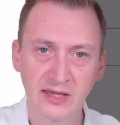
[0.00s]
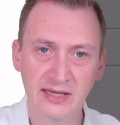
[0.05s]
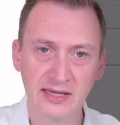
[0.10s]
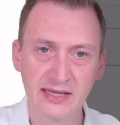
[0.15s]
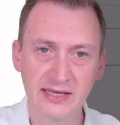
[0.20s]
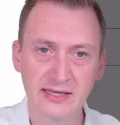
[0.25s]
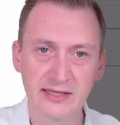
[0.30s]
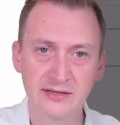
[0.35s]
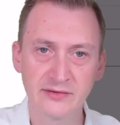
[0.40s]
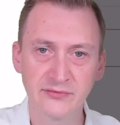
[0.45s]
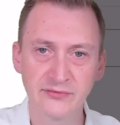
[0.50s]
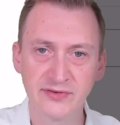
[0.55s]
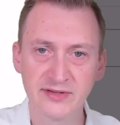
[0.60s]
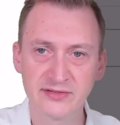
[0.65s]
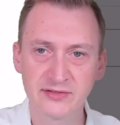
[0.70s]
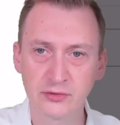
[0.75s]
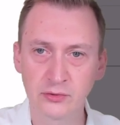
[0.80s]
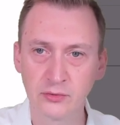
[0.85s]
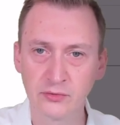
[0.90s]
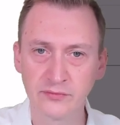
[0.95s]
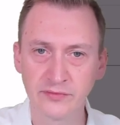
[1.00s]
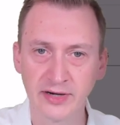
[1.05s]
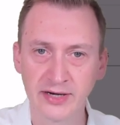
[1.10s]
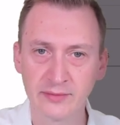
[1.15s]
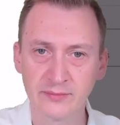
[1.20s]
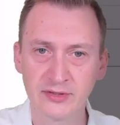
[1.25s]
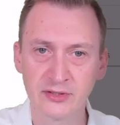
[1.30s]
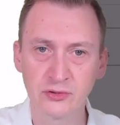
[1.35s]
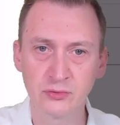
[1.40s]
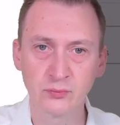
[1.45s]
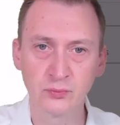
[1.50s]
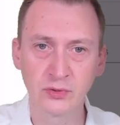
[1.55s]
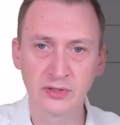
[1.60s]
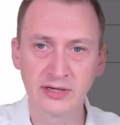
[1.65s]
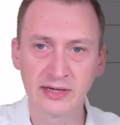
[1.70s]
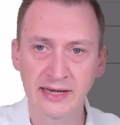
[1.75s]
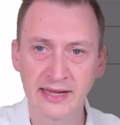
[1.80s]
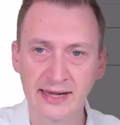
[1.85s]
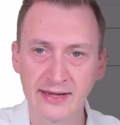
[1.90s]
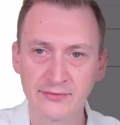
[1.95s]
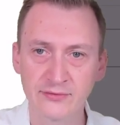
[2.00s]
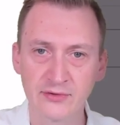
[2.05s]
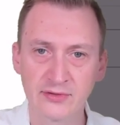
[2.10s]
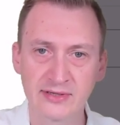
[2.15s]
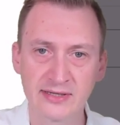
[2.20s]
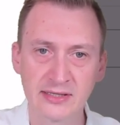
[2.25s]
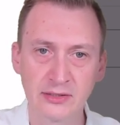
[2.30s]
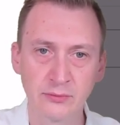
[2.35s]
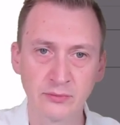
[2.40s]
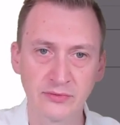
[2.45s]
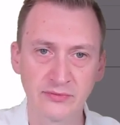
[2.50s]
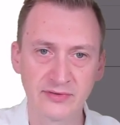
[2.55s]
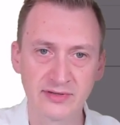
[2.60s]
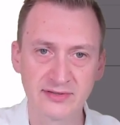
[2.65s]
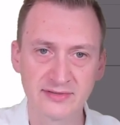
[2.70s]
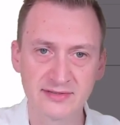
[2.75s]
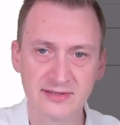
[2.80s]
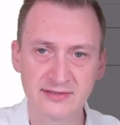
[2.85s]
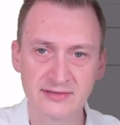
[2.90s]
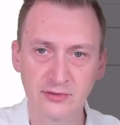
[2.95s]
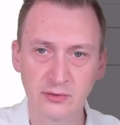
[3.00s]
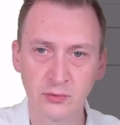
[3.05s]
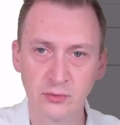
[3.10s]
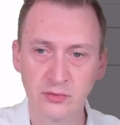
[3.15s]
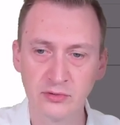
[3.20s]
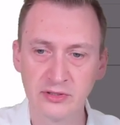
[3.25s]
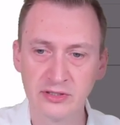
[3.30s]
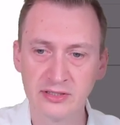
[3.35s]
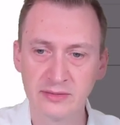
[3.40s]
In a physical environment, you wouldn't have to deal with this. It's only